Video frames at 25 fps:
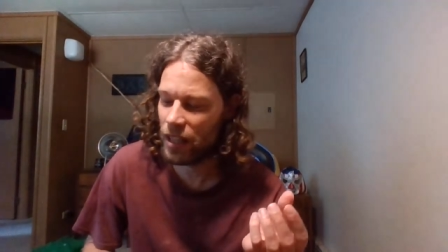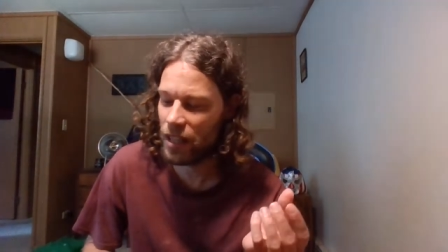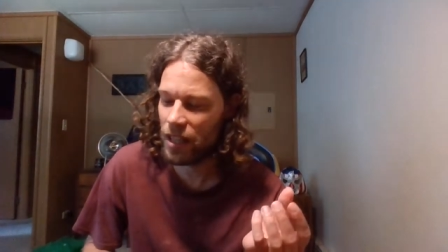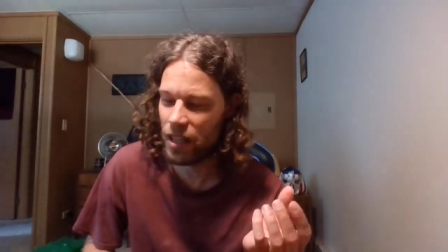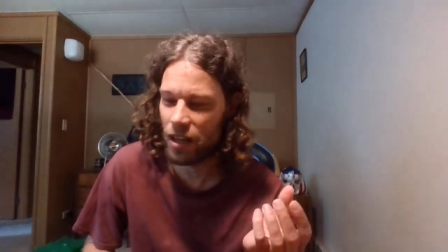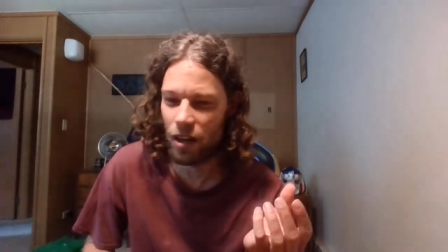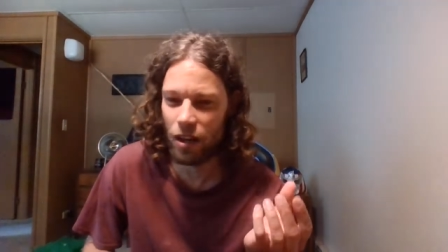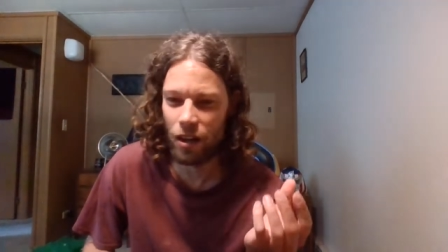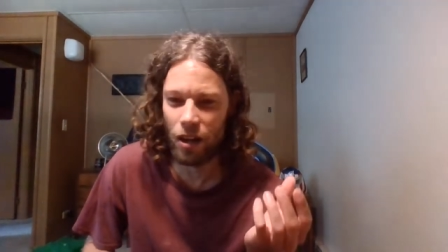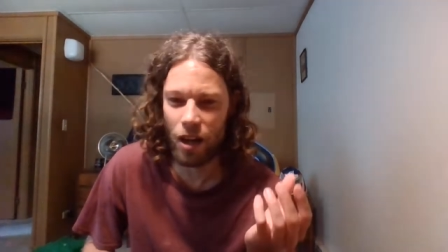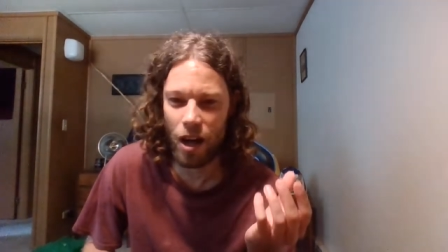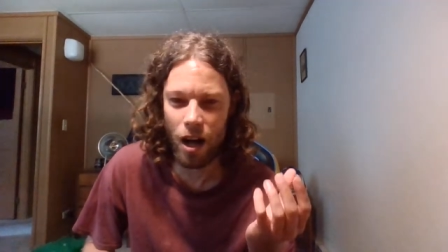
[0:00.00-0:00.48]
You
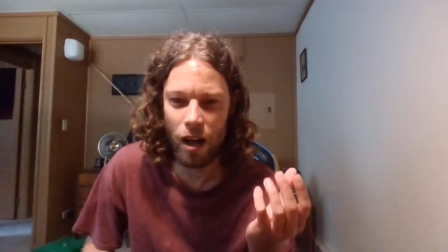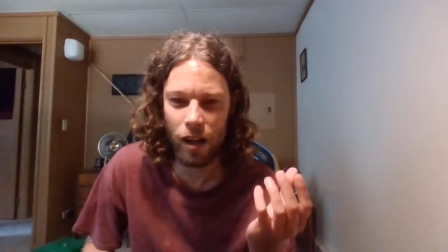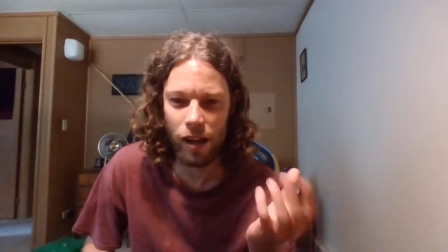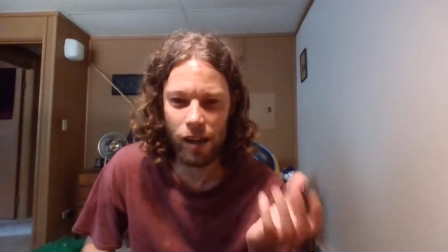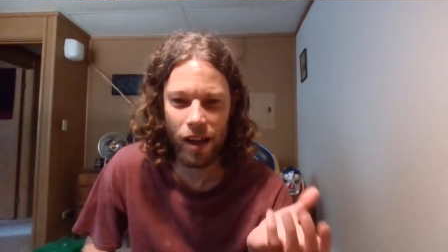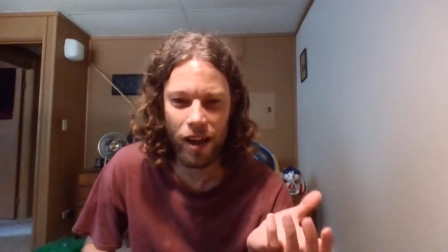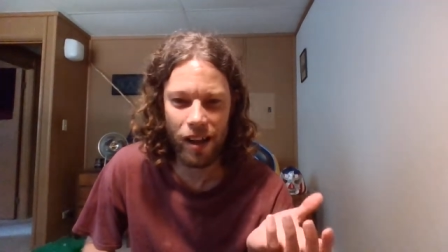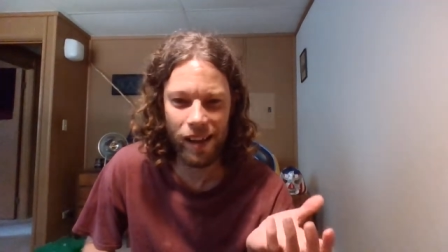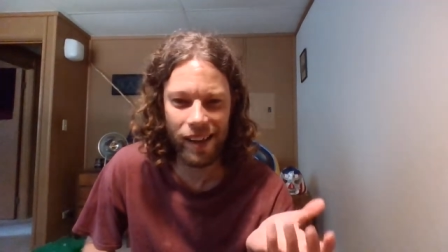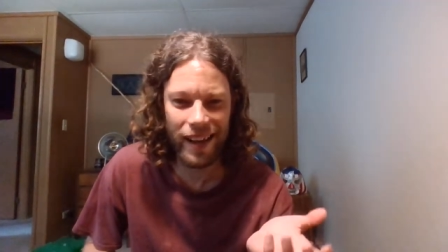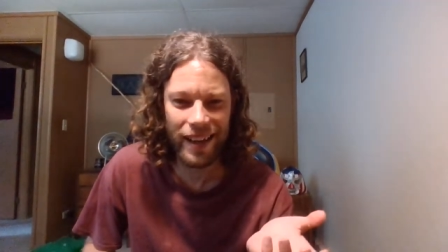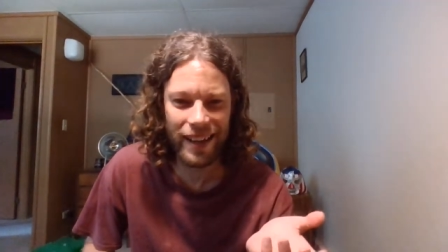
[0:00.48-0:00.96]
know, all
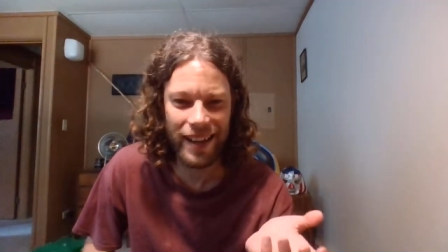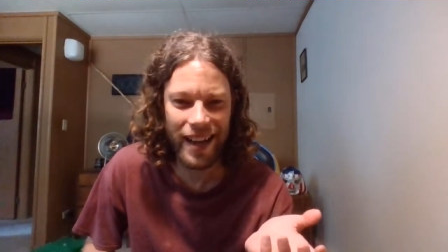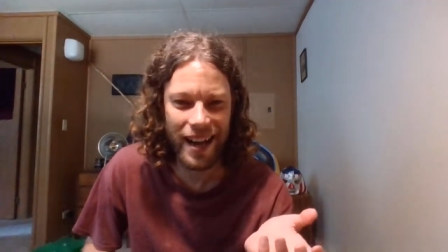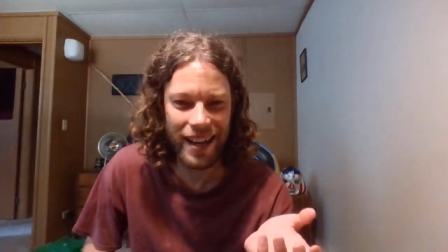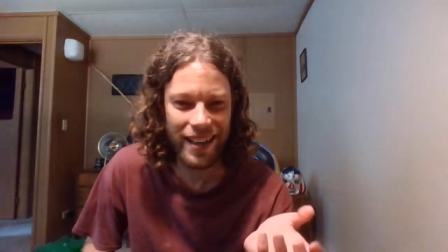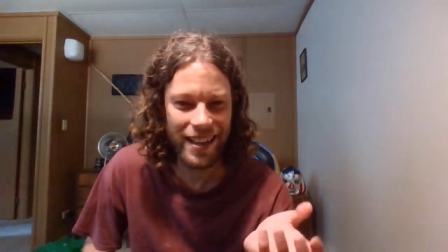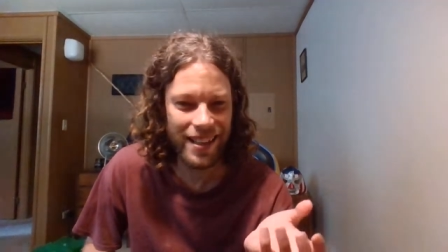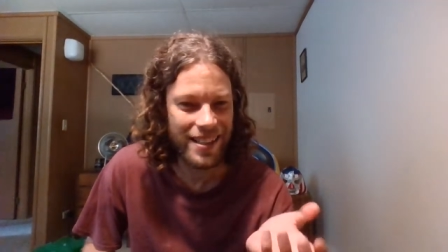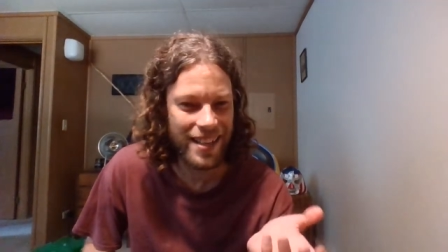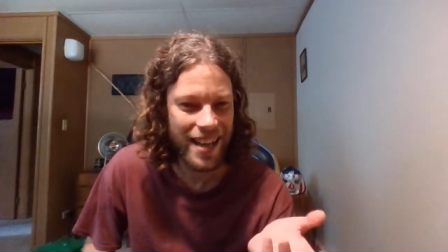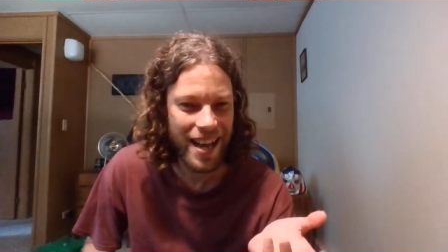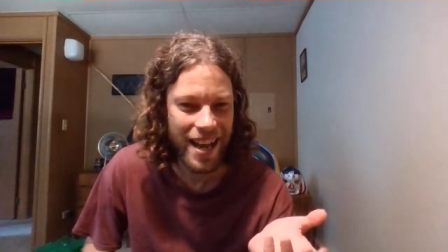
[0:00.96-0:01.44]
all I
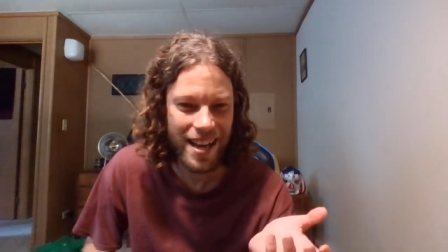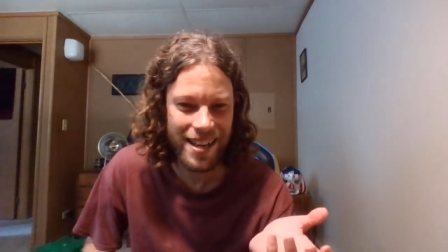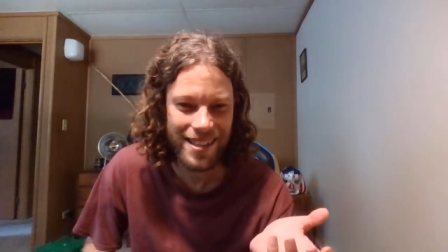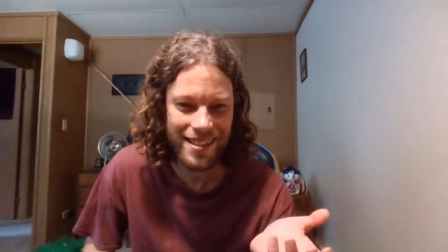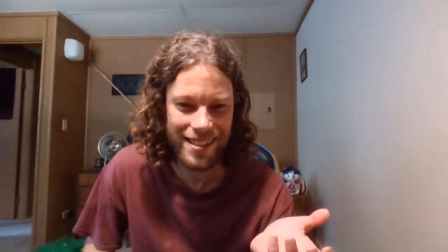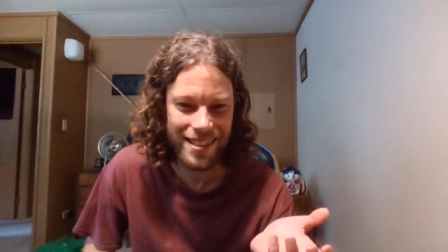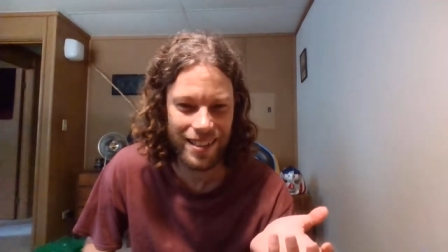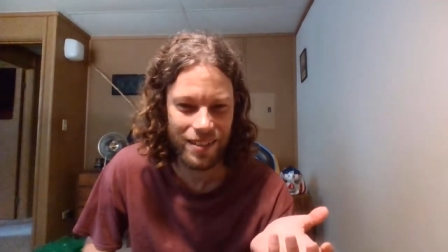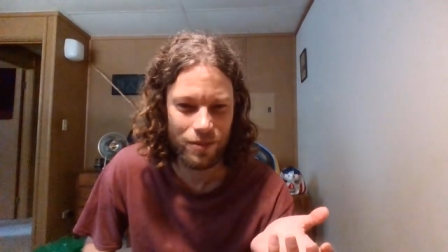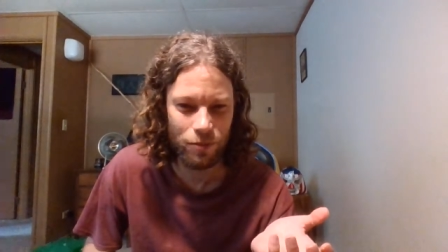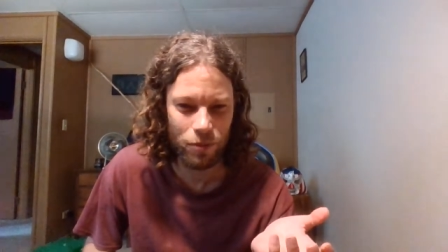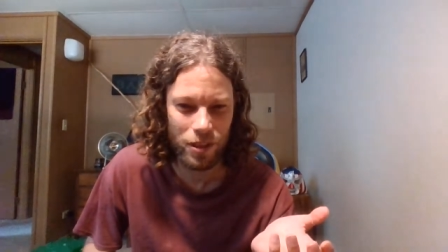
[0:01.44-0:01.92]
kind of
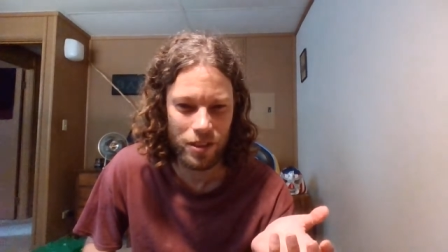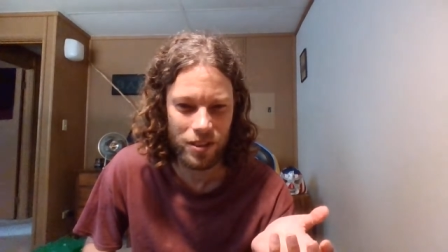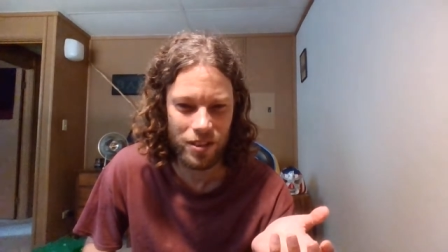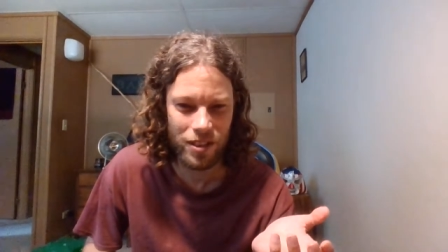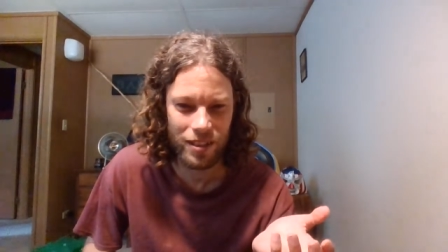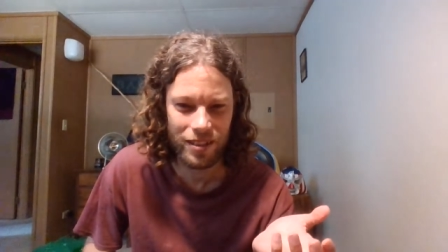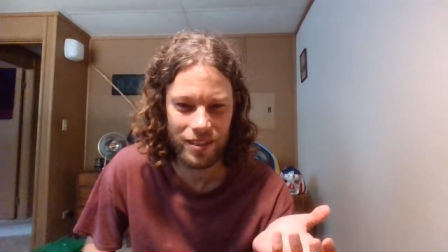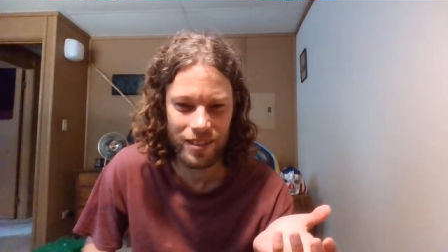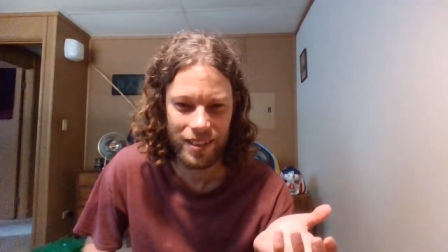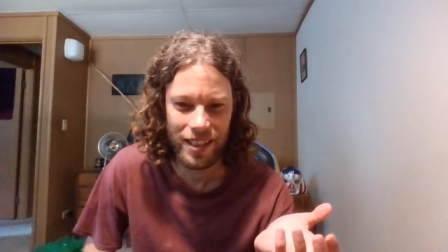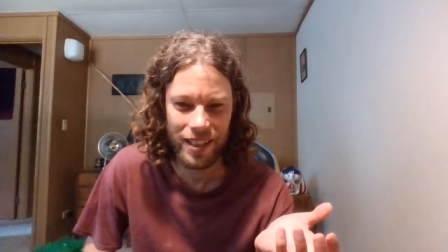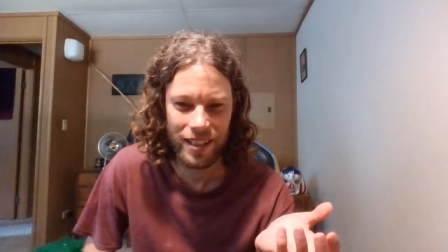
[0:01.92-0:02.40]
tasted was
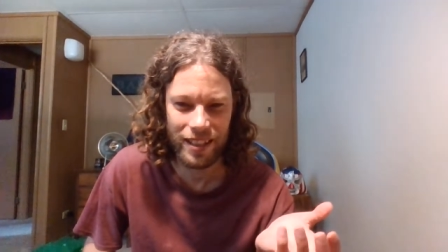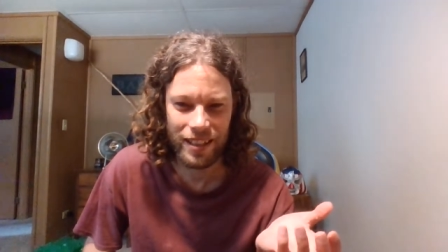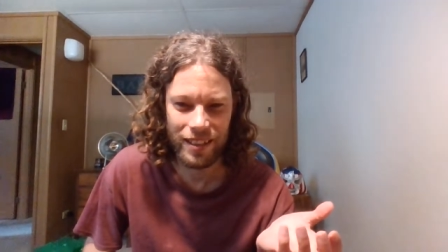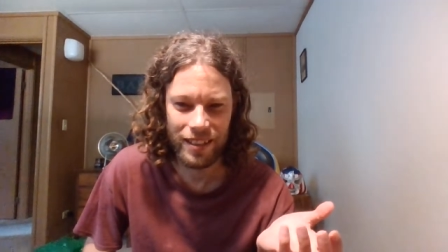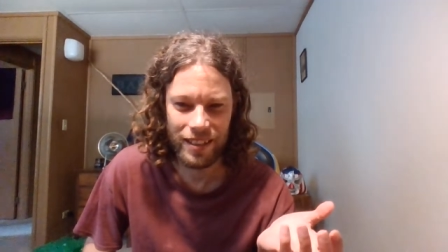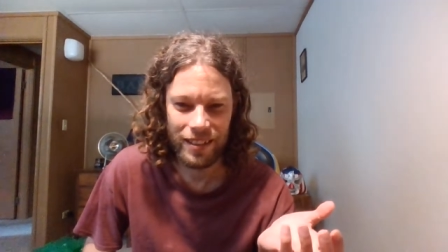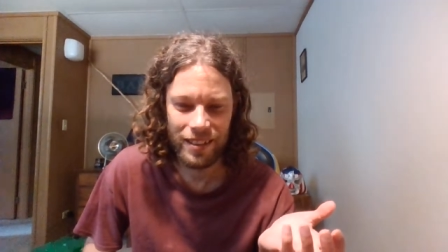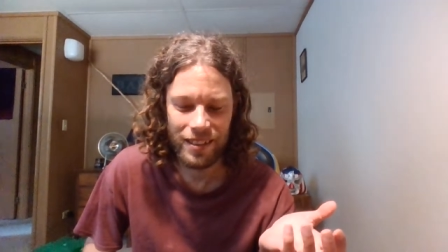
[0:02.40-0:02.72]
just like